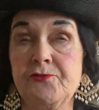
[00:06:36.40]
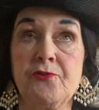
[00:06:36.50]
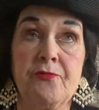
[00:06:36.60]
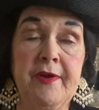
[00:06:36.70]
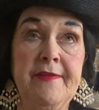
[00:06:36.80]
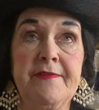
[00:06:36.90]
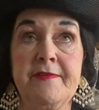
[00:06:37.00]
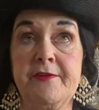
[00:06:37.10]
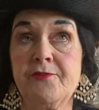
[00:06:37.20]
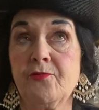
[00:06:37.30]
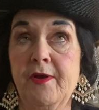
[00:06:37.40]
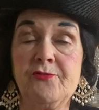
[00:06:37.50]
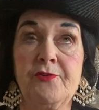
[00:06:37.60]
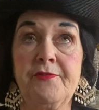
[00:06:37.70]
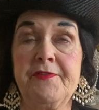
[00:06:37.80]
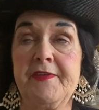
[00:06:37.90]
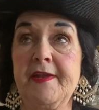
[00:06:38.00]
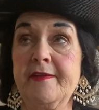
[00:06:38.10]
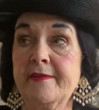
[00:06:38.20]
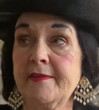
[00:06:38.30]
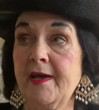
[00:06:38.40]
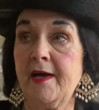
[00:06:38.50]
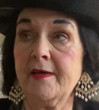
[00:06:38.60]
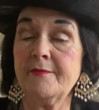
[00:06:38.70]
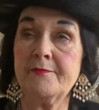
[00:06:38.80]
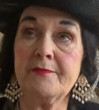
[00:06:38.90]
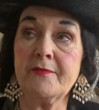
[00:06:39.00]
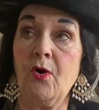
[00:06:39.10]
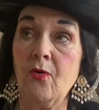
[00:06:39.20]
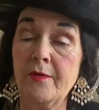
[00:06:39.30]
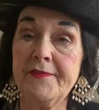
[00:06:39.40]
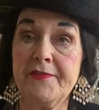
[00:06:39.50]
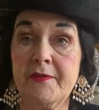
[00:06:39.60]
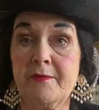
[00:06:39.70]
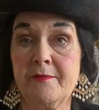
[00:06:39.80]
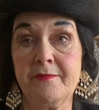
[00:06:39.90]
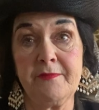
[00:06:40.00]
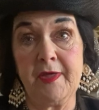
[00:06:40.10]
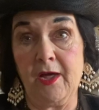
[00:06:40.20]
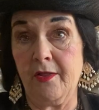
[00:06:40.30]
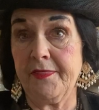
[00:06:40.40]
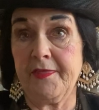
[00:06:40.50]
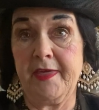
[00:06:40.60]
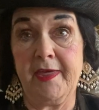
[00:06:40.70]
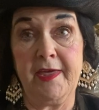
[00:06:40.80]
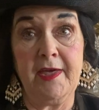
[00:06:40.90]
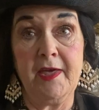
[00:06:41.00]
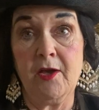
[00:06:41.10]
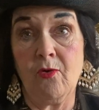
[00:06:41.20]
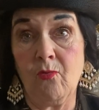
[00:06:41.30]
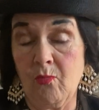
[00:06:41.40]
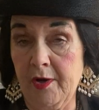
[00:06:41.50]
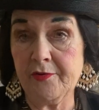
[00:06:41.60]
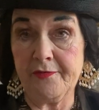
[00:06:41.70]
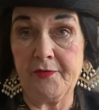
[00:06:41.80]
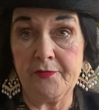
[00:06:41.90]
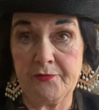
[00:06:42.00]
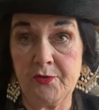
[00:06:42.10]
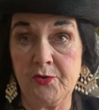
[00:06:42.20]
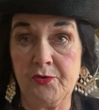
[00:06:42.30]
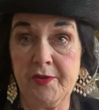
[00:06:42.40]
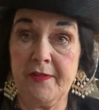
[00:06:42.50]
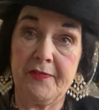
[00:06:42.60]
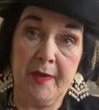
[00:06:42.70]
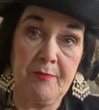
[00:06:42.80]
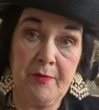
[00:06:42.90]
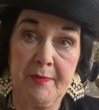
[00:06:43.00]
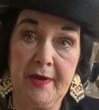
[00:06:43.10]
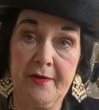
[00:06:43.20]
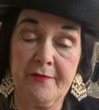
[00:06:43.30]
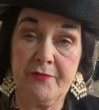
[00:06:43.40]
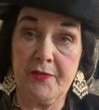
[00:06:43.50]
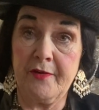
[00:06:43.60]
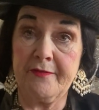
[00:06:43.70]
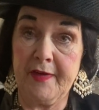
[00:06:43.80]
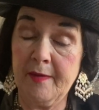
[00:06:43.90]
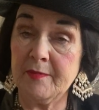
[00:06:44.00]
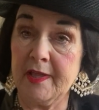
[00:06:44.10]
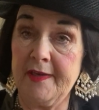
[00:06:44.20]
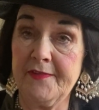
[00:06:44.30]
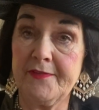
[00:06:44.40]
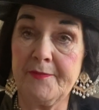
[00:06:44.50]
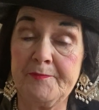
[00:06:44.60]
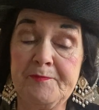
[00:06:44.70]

treats and treasures and wholesome, healthy, wonderful food that they prepared for their families.